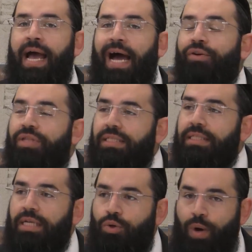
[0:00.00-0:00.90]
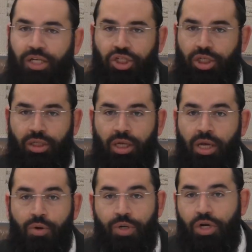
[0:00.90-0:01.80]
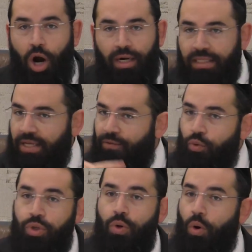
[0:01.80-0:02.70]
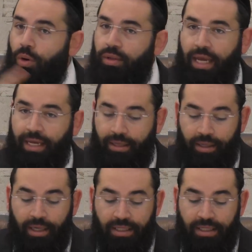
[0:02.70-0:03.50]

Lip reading: how this is a question regardless of who you hold like.